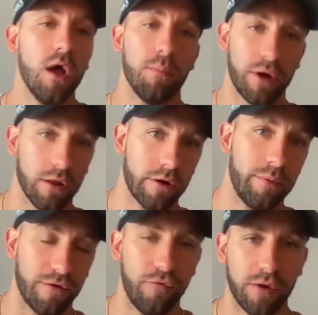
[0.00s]
played a little
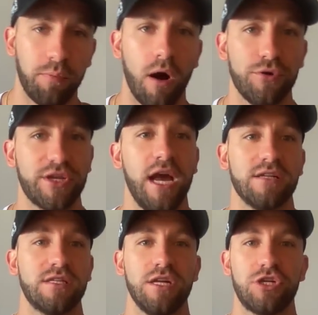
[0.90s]
bit of football with the
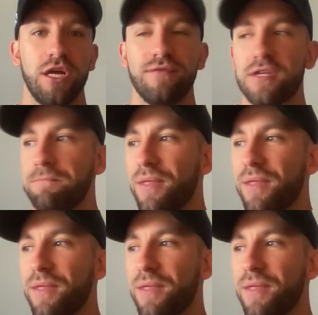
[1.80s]
Kansas City Chiefs.